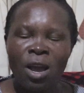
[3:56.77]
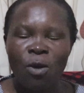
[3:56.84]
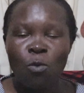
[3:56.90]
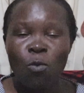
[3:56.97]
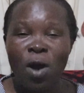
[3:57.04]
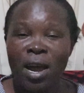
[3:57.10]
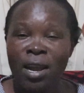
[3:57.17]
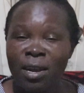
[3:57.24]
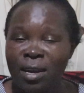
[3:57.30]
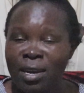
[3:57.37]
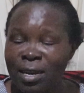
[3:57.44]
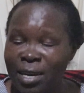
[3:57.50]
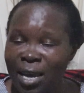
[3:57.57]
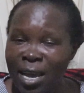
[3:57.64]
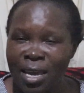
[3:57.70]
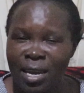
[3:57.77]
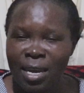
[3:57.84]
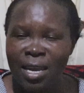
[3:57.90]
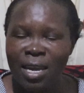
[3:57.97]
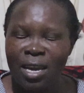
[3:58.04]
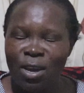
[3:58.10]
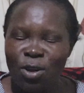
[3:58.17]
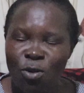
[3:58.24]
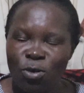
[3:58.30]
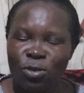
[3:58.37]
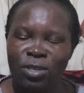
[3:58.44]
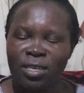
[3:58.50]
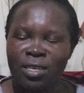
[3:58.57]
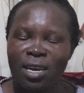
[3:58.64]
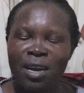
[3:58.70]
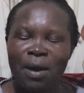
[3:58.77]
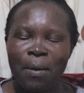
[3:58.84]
One dairy goat